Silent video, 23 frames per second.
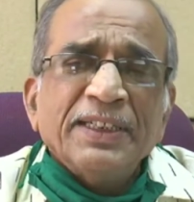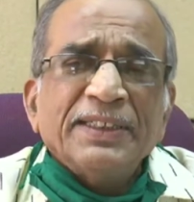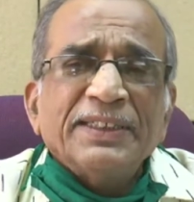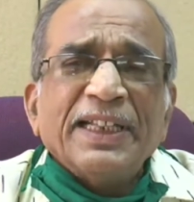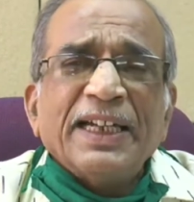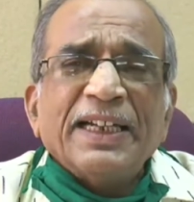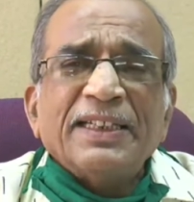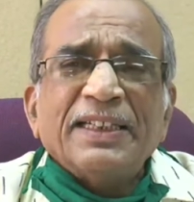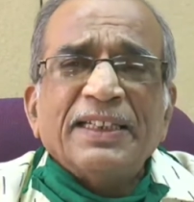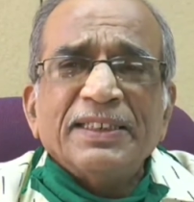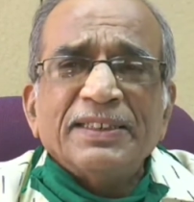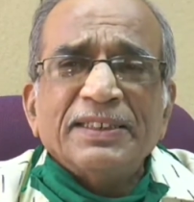
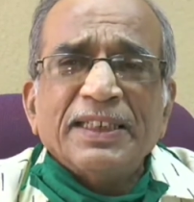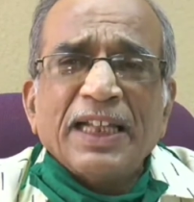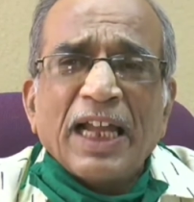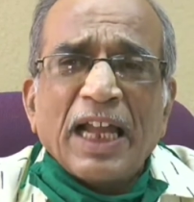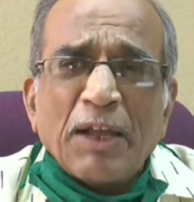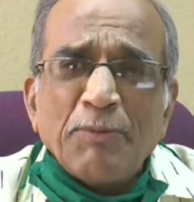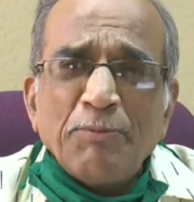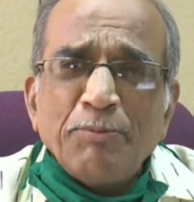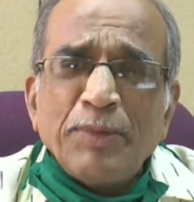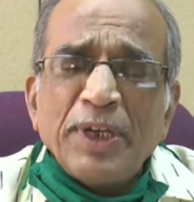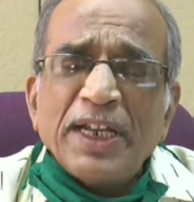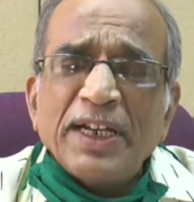that is the
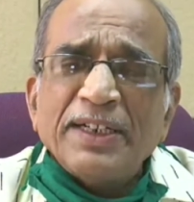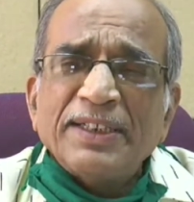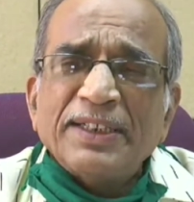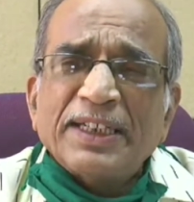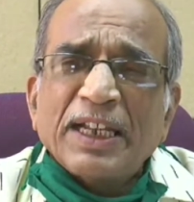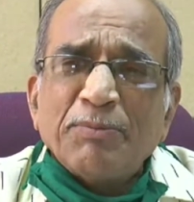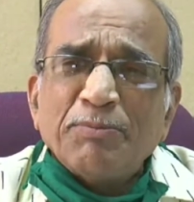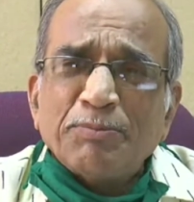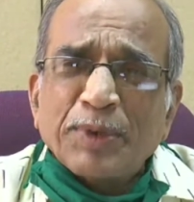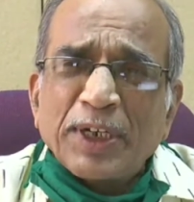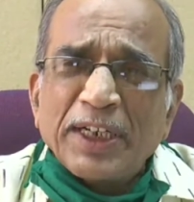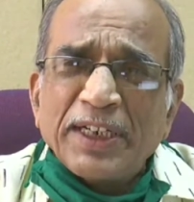ambient
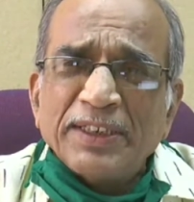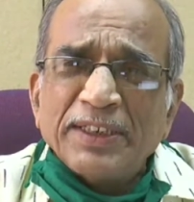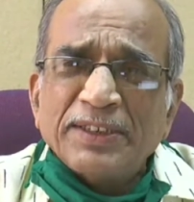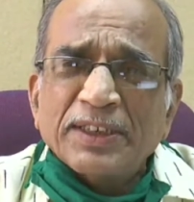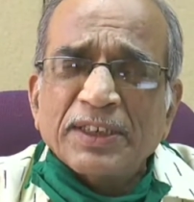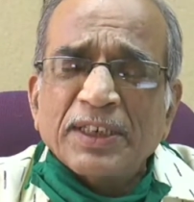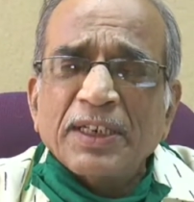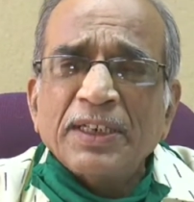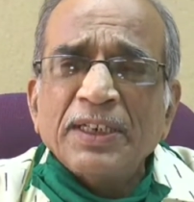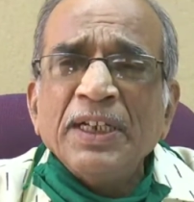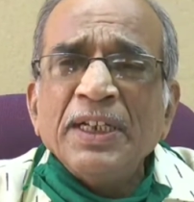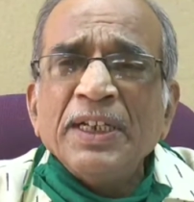
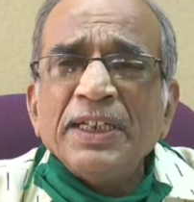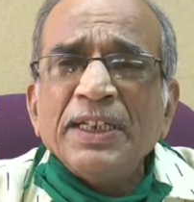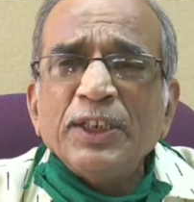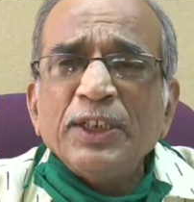temperature,